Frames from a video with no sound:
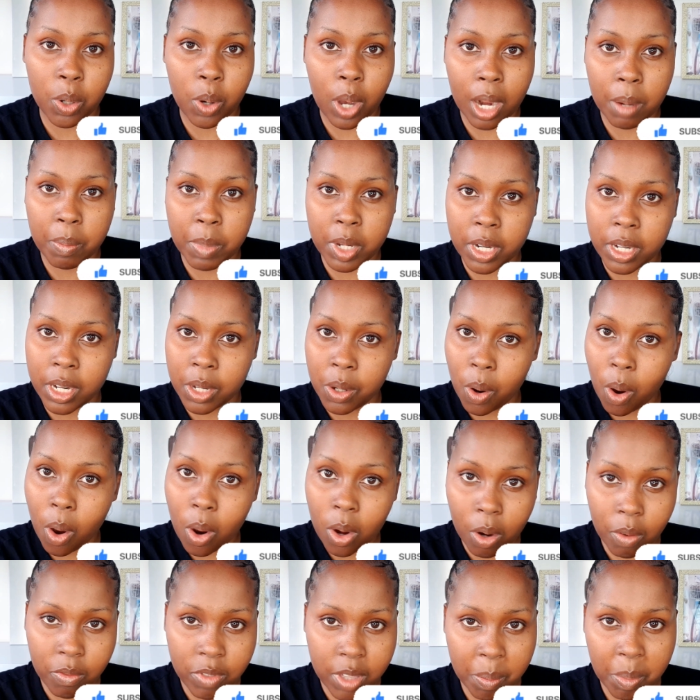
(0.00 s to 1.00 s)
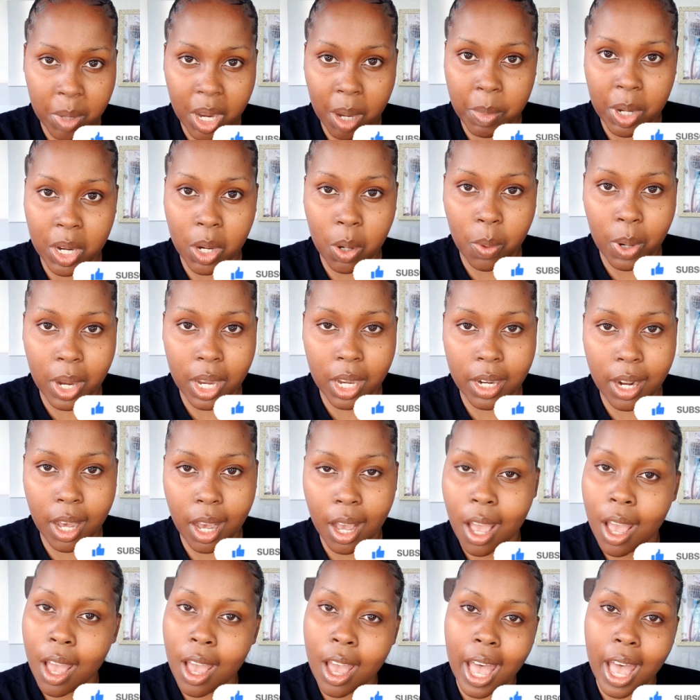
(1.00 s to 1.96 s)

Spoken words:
I'll be reading all of them kama kawaida,